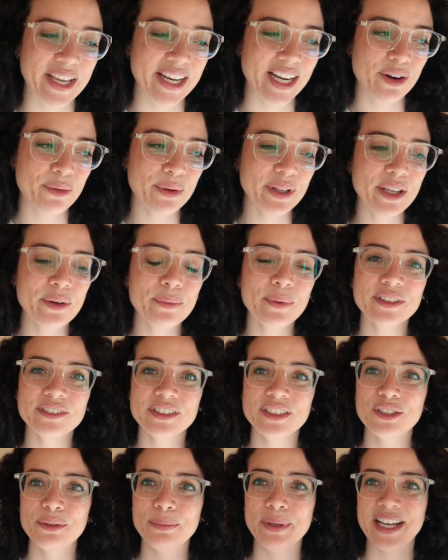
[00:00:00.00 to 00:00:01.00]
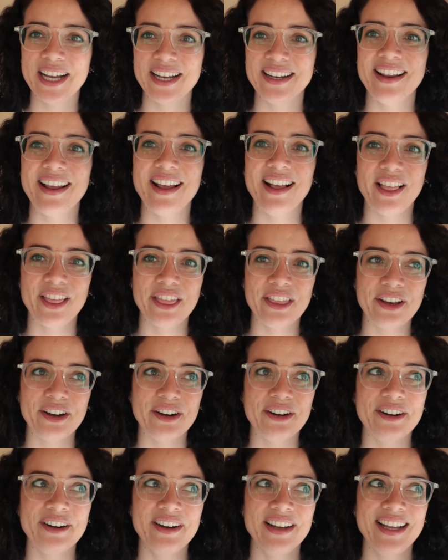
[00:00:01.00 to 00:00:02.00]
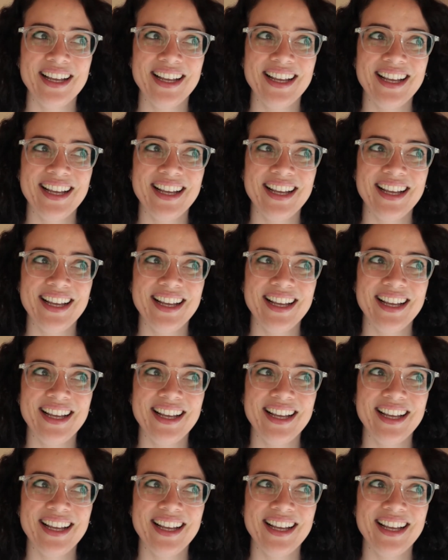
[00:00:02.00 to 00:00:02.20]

and I really wanted to be kind of healthier,